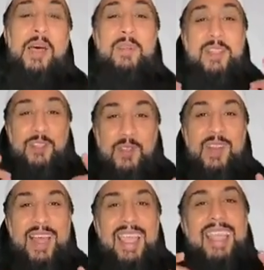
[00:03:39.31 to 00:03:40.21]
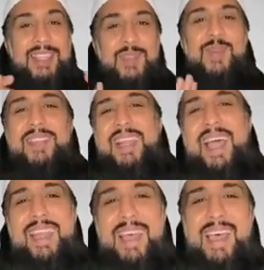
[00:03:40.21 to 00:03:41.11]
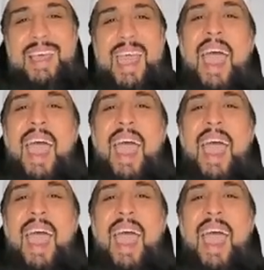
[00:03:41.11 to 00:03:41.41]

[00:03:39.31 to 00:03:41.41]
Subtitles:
But the sunnah is Surat Al-Ala,